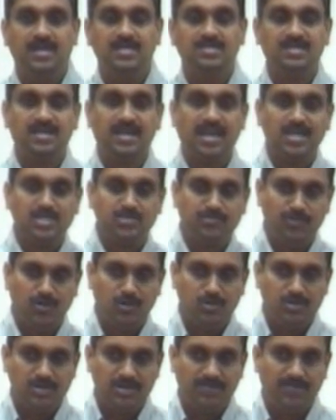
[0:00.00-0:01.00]
Is the cash
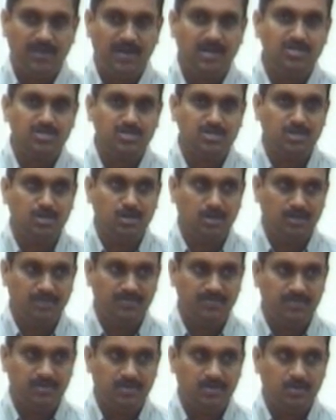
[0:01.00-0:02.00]
flows a function
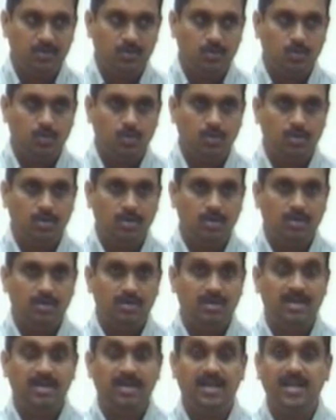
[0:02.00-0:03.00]
of
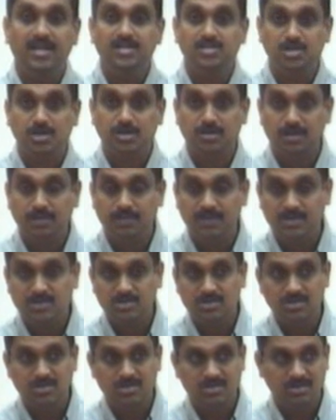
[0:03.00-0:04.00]
the nature of the
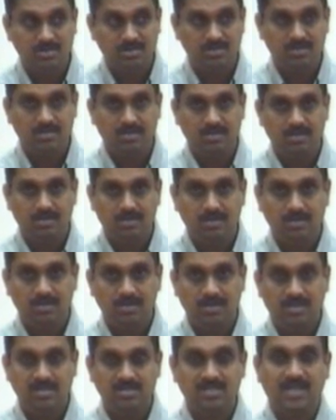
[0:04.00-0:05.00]
business?
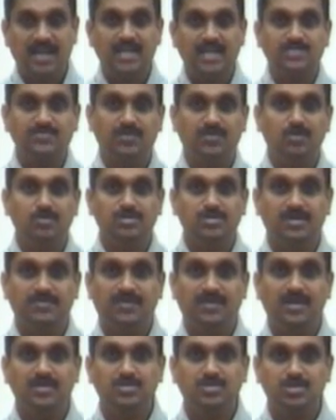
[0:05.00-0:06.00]
Is the cash flows a
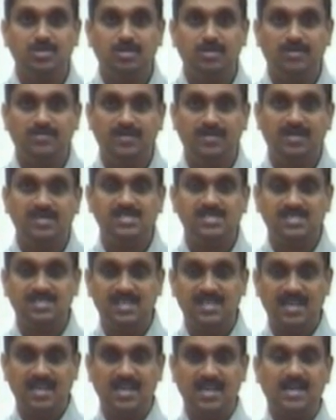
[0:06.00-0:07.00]
function of the
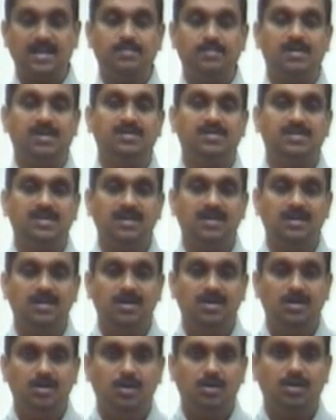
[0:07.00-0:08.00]
risk-taking ability,
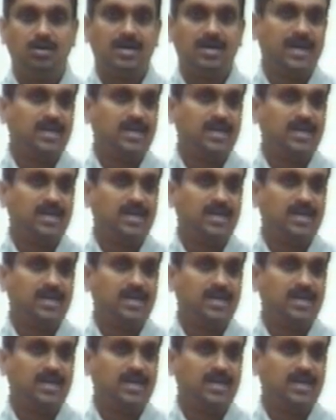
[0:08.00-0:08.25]
or